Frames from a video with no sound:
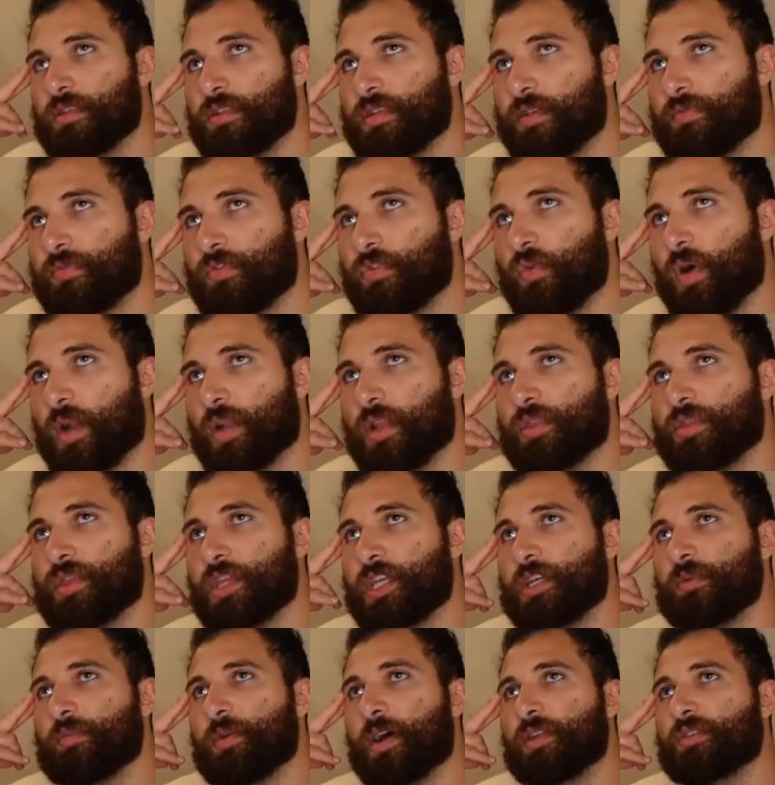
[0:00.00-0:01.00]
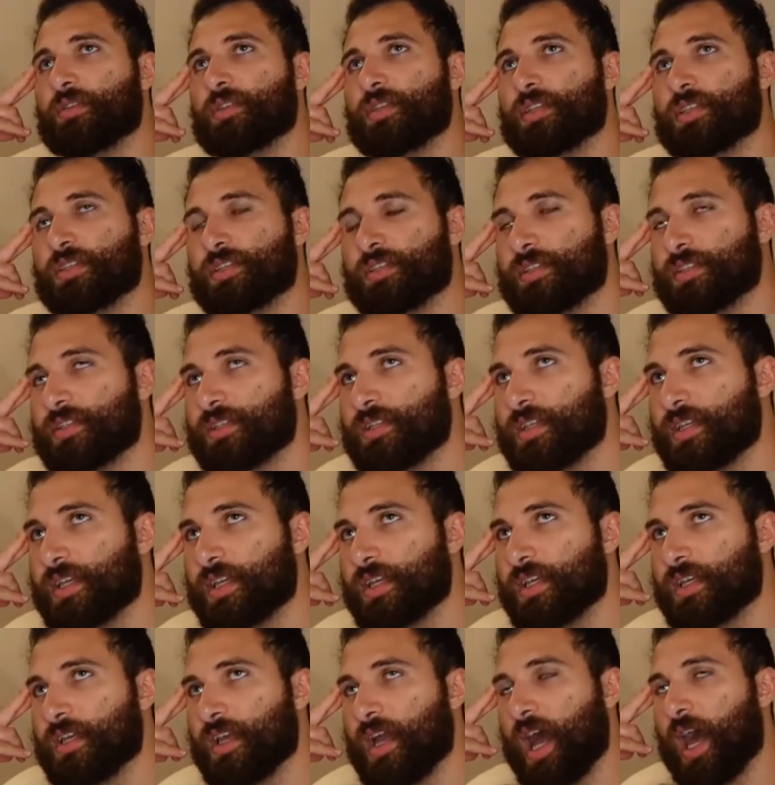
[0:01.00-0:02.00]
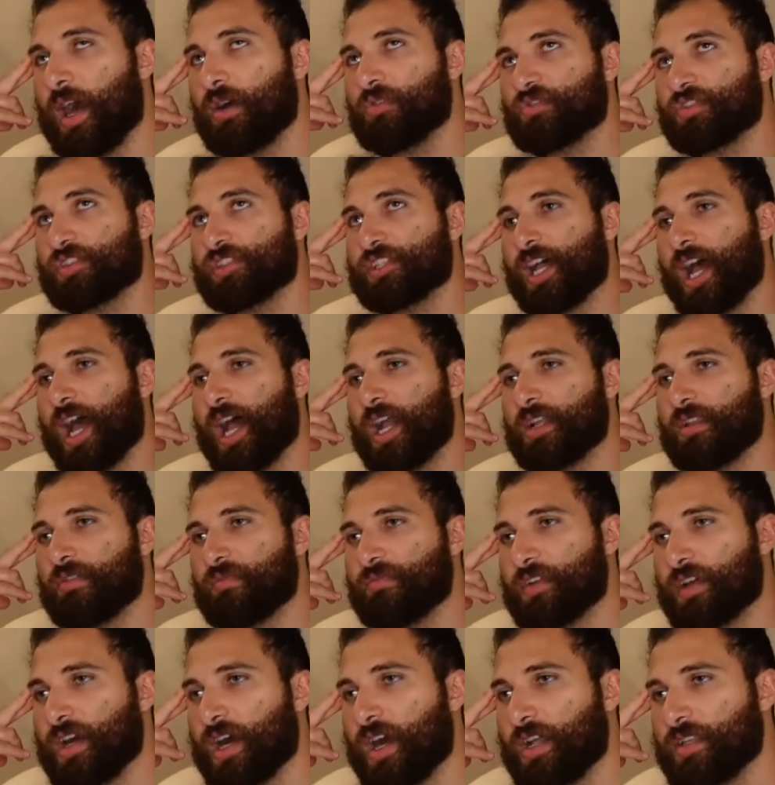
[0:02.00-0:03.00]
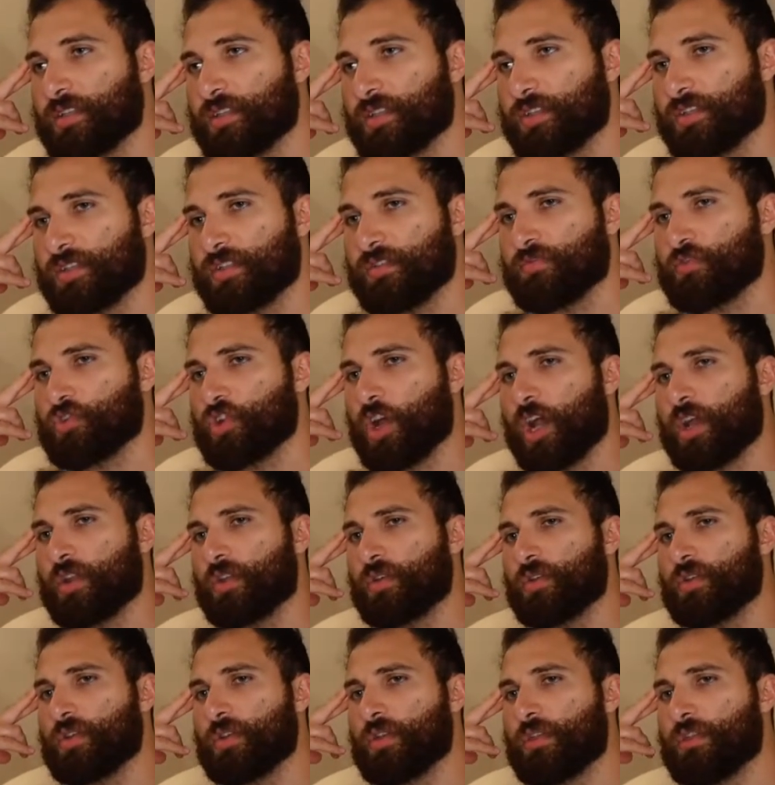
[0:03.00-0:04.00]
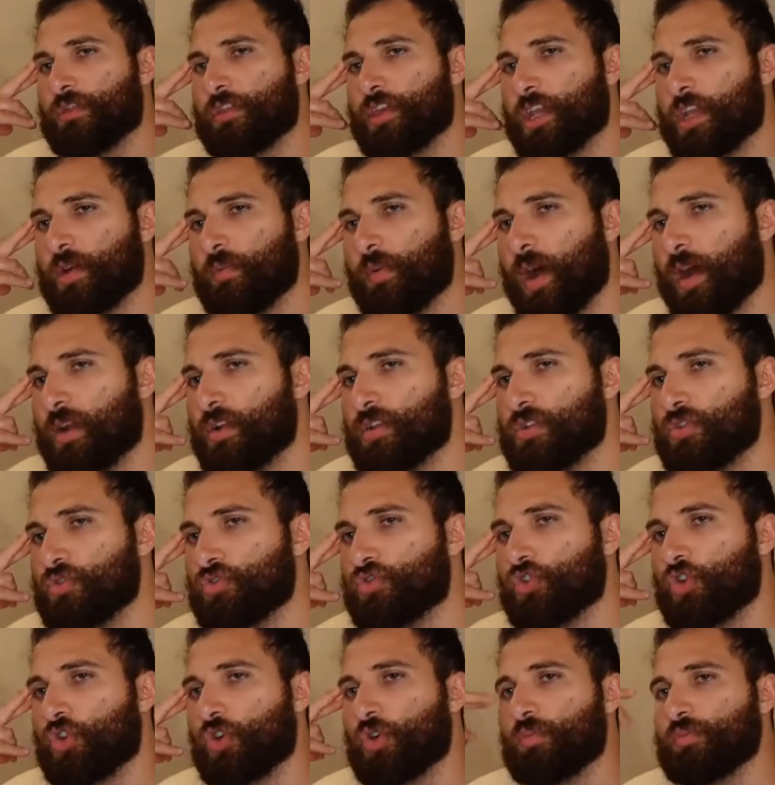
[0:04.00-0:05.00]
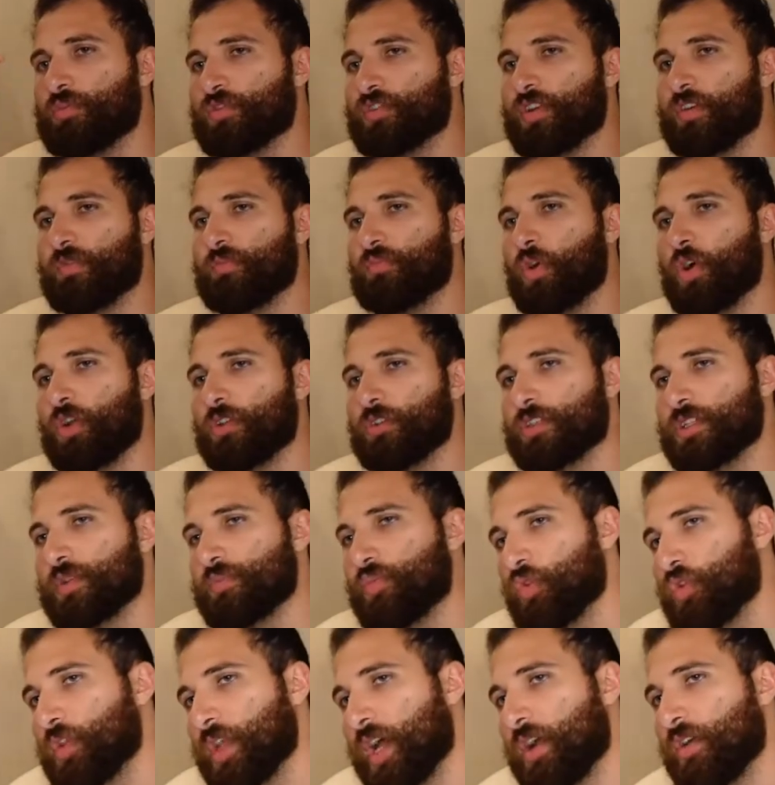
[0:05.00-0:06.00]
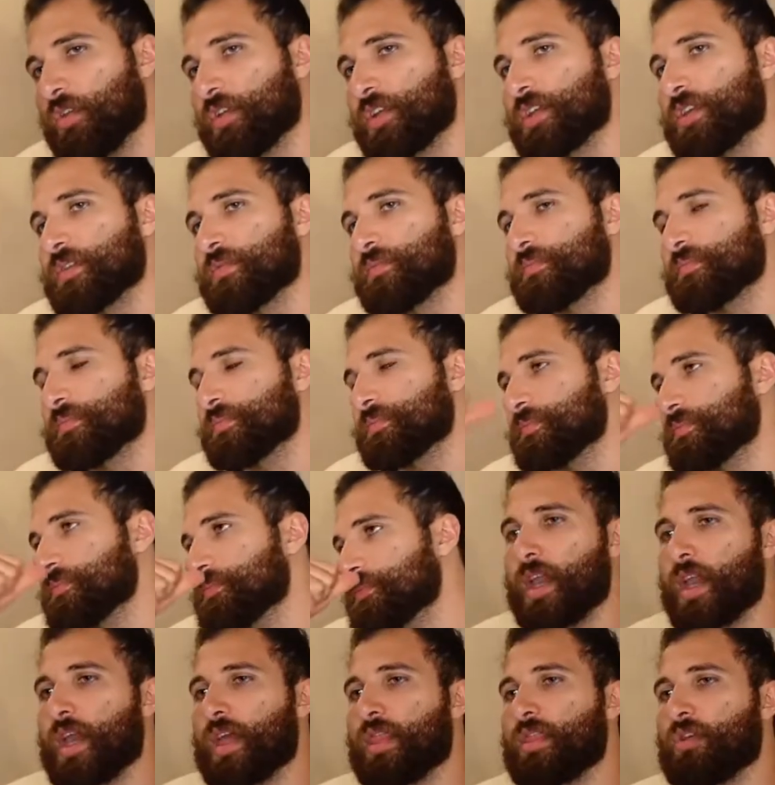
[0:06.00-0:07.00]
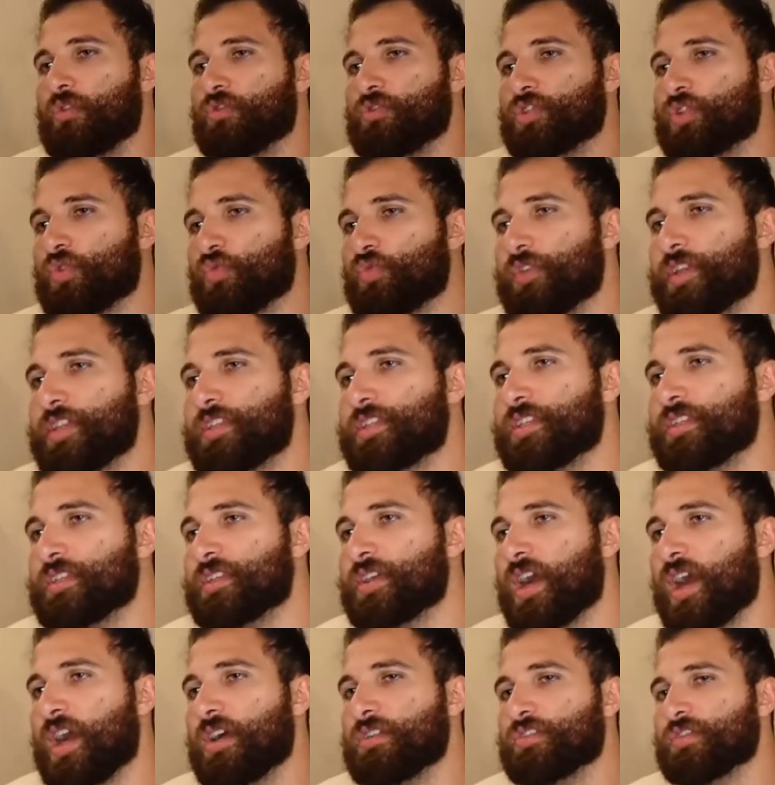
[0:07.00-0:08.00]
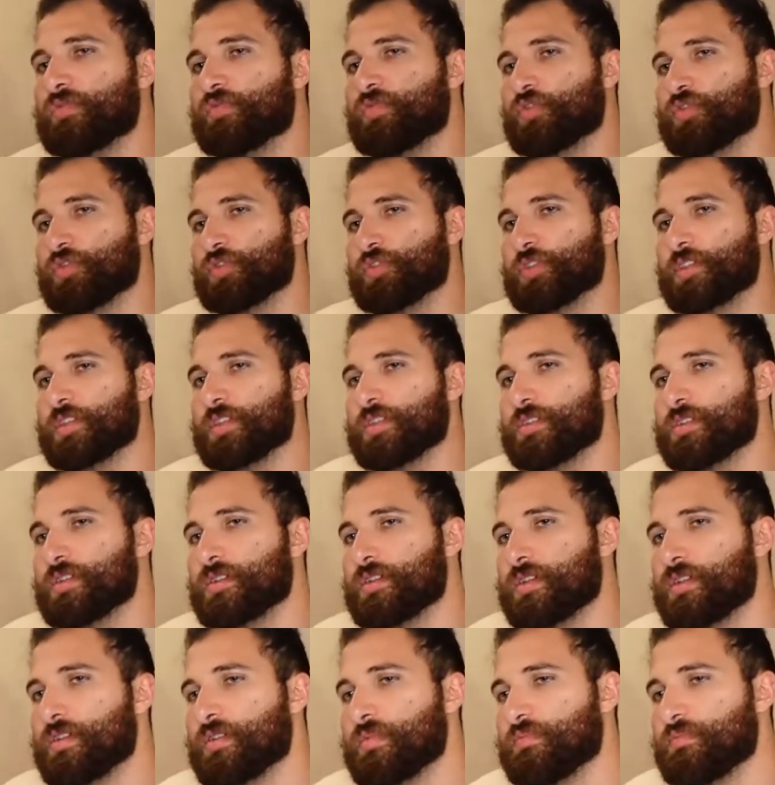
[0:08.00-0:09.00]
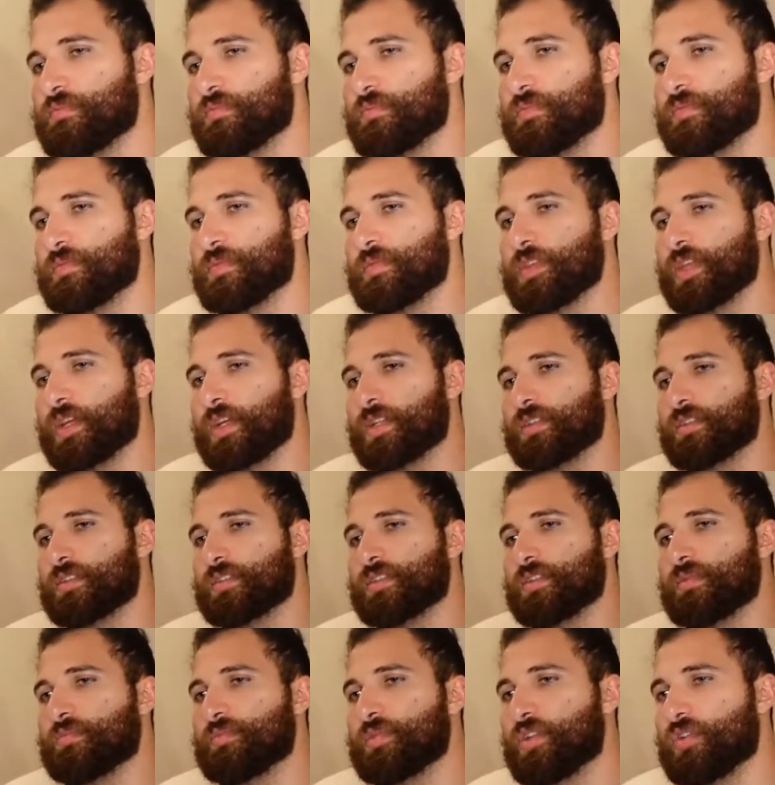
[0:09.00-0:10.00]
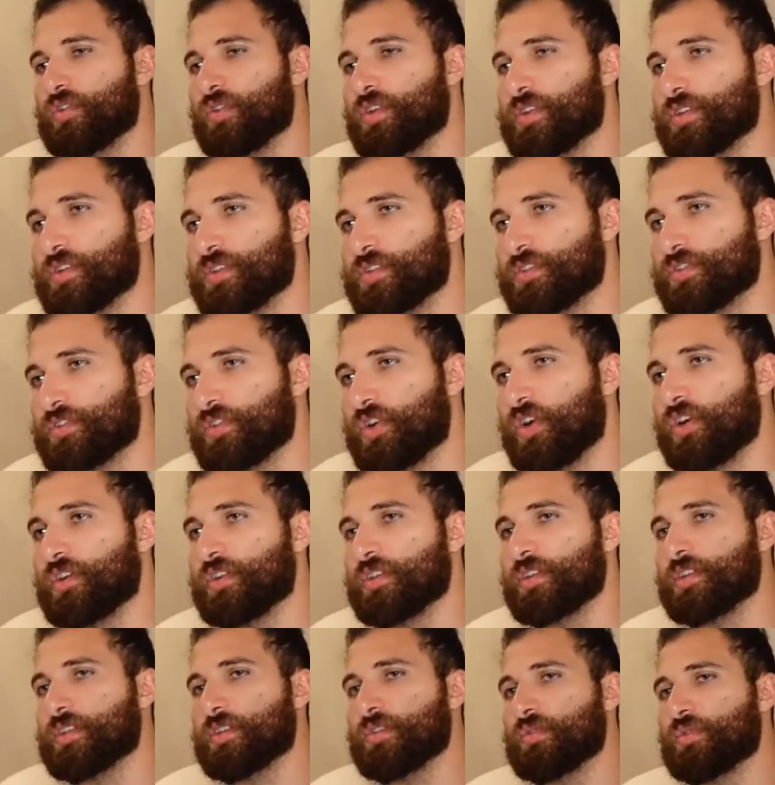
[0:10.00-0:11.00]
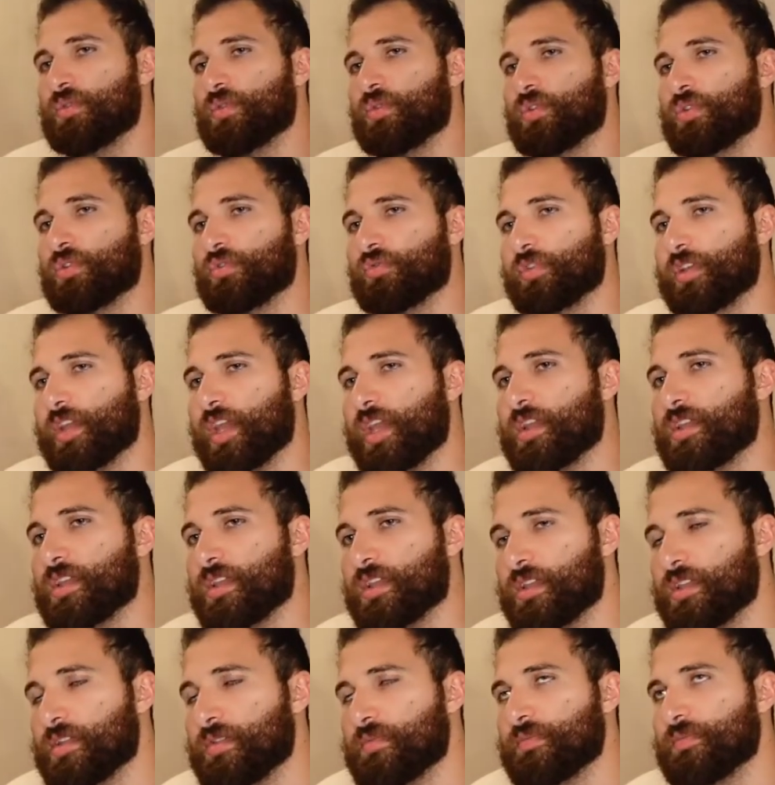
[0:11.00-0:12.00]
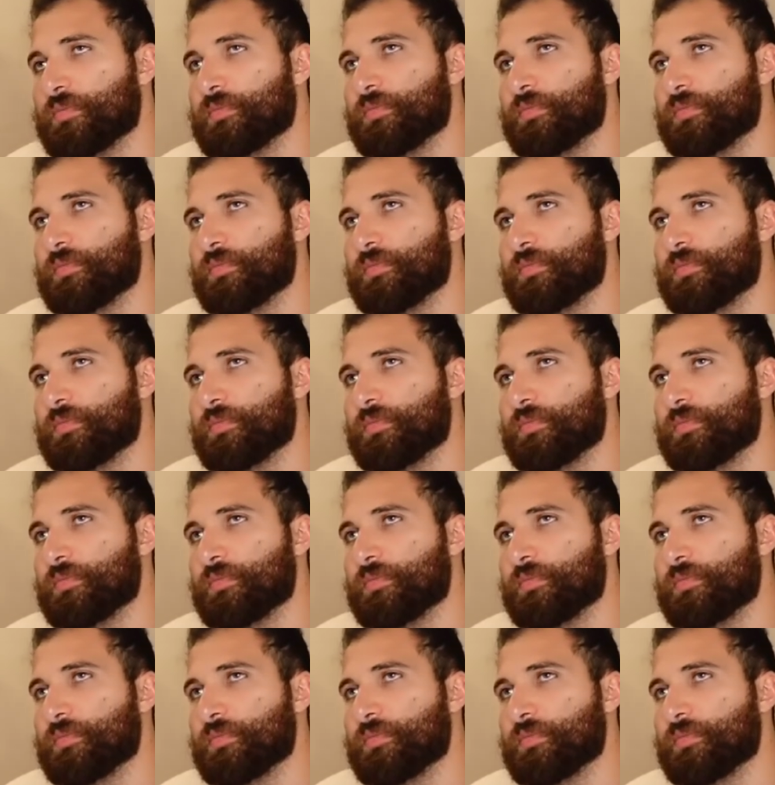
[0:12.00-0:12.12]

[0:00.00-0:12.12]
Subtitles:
if you want to think about this outside of the context of China, think about it in terms of multipolarity. There was a recent controversy that Samira started or created